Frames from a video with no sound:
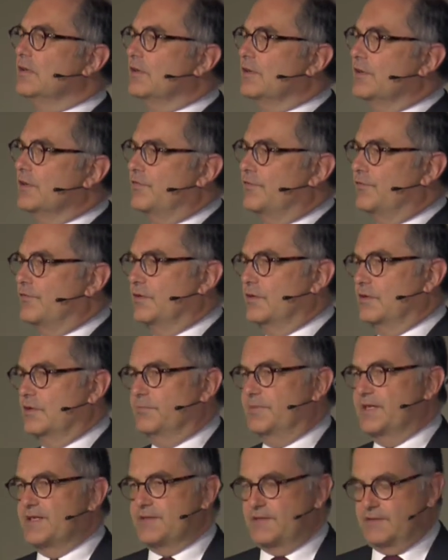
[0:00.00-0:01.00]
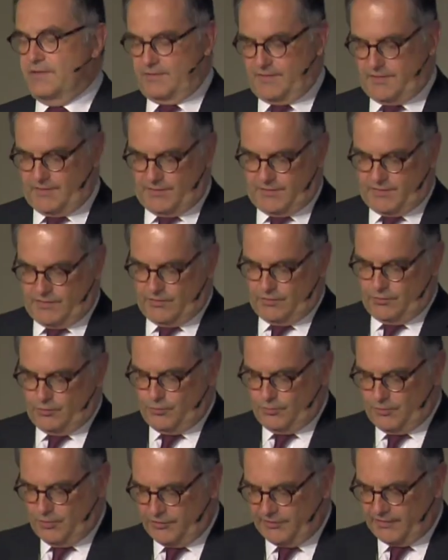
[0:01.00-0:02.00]
if the businesses
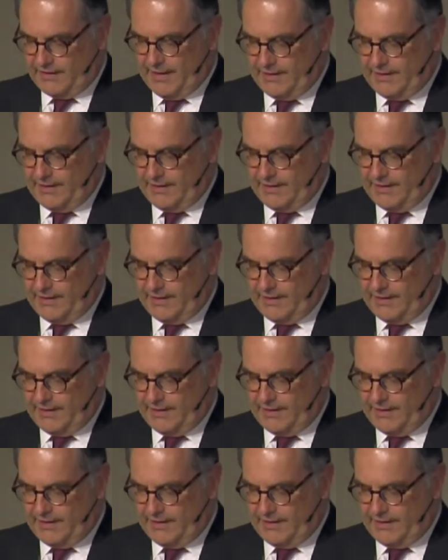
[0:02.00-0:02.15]
do not